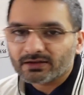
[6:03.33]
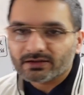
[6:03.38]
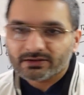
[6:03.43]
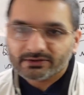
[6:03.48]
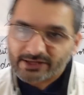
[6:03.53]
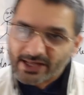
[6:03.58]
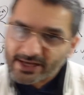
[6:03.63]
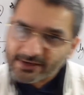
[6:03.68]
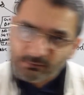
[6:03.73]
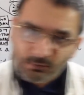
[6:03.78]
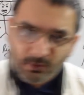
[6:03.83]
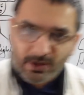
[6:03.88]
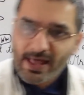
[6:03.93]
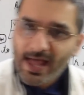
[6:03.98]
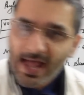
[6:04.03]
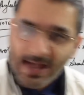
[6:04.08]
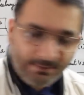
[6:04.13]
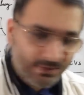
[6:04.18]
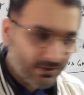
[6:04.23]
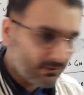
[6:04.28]
Then what
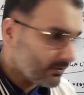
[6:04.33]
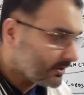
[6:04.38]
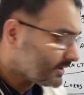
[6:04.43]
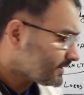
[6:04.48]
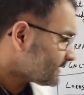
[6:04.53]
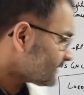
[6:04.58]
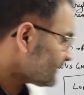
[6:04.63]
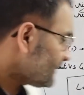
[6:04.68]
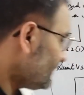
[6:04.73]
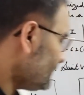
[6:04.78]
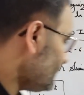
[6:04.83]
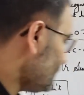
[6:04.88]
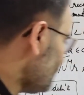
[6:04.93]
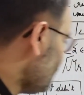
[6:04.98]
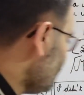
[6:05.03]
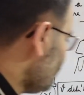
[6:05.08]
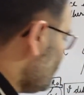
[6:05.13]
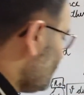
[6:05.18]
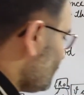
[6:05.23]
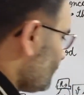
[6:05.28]
happened was, in the
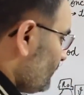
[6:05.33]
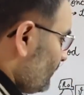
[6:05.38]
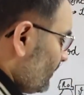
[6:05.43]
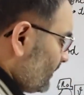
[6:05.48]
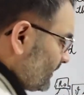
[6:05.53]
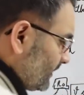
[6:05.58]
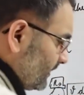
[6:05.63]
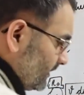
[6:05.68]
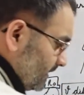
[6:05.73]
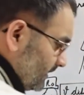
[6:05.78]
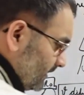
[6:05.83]
lower court,